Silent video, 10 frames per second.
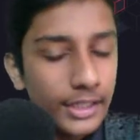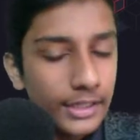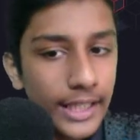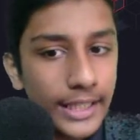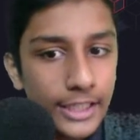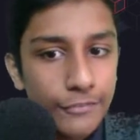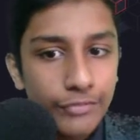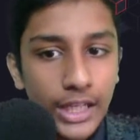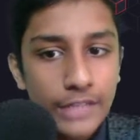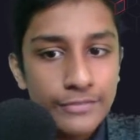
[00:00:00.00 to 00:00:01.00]
Knight
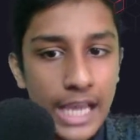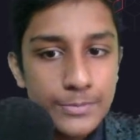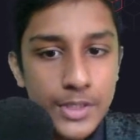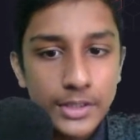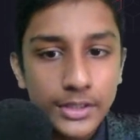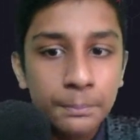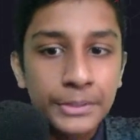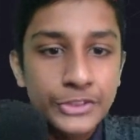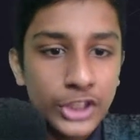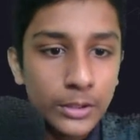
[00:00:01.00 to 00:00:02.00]
f5 capturing the
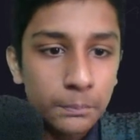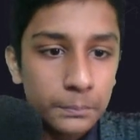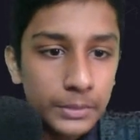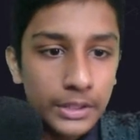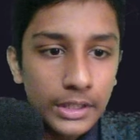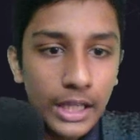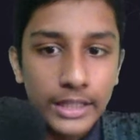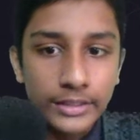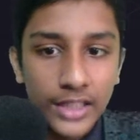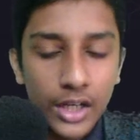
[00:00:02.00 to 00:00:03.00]
bishop,
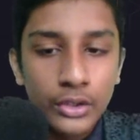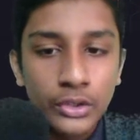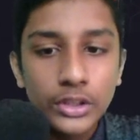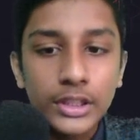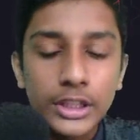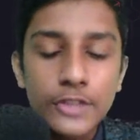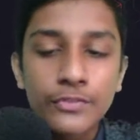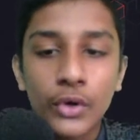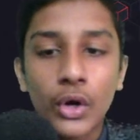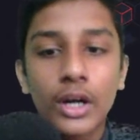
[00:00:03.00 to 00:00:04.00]
and now rook
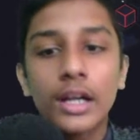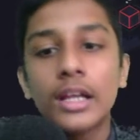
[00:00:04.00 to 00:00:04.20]
e4.